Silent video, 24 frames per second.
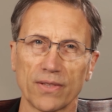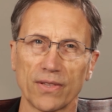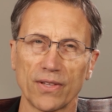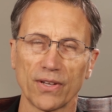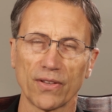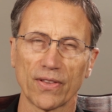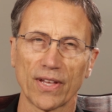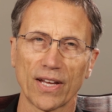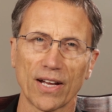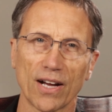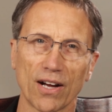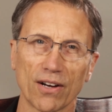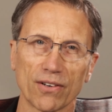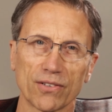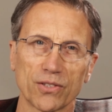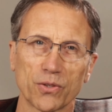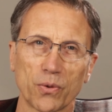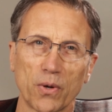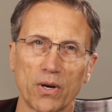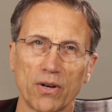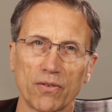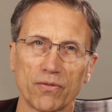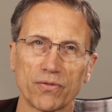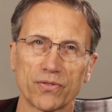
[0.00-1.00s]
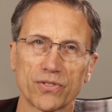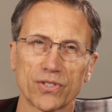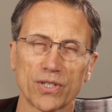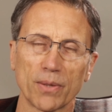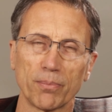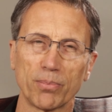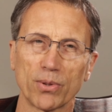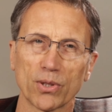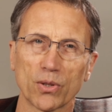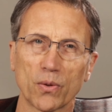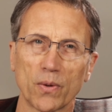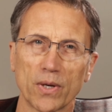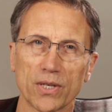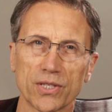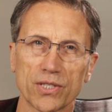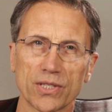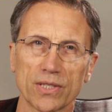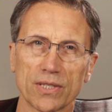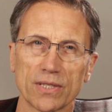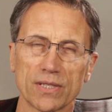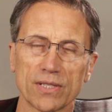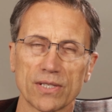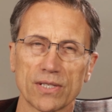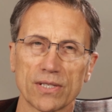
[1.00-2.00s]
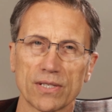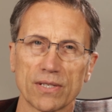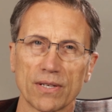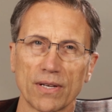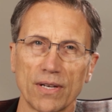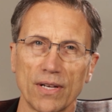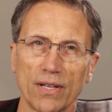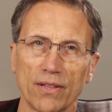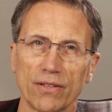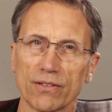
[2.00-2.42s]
There they are, 12 simple questions.